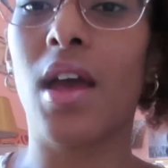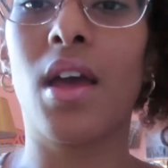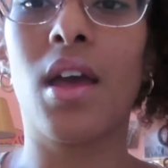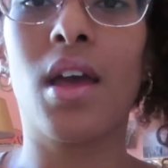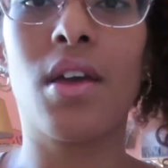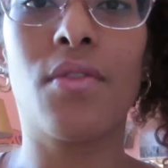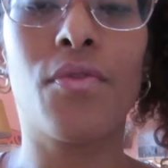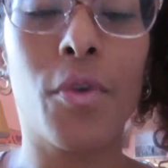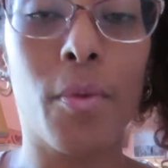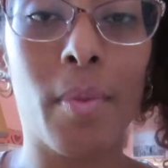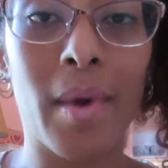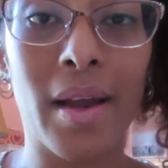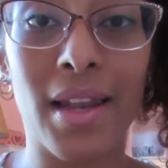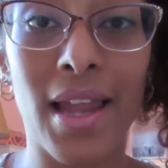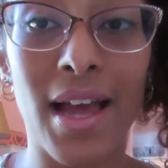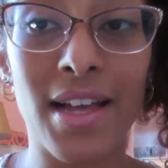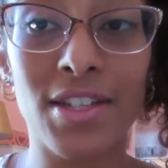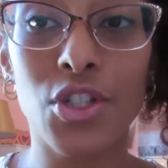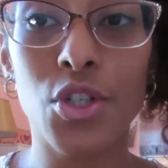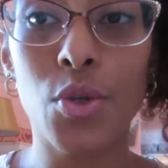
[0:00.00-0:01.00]
And for my
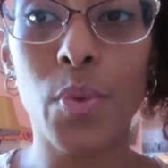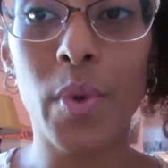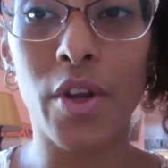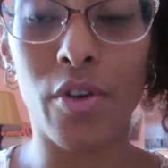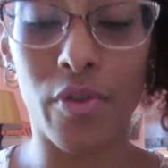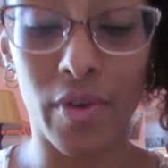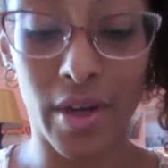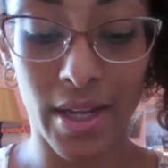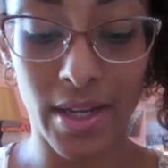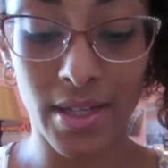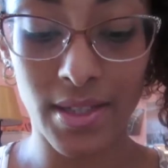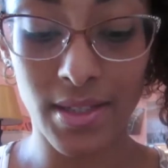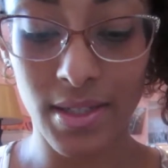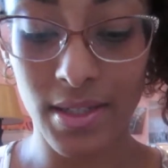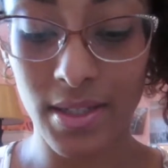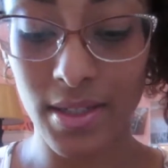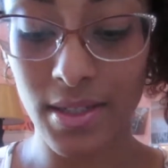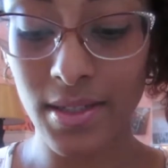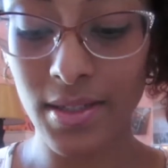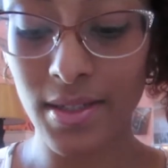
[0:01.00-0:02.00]
last two ingredients
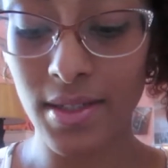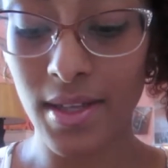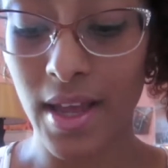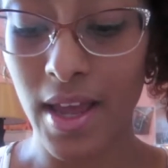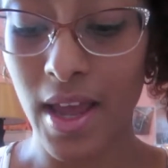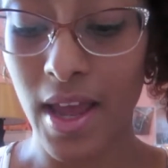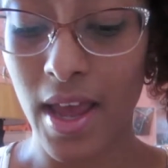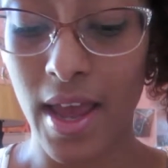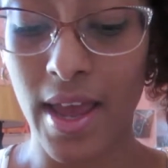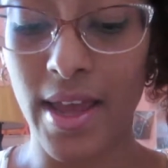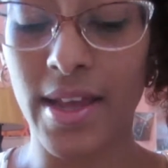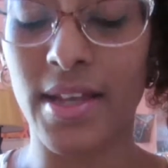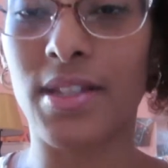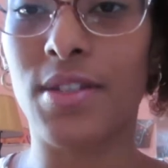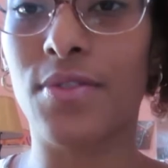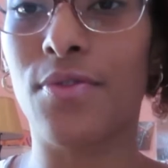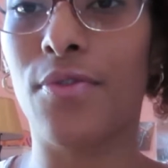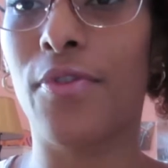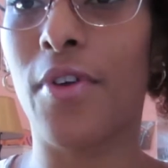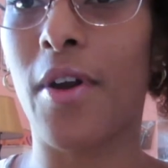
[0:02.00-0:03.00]

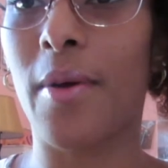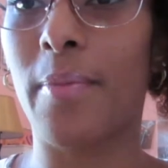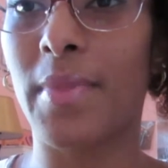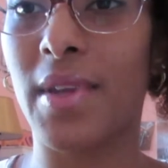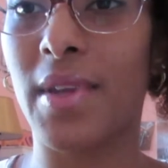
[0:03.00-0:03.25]
is from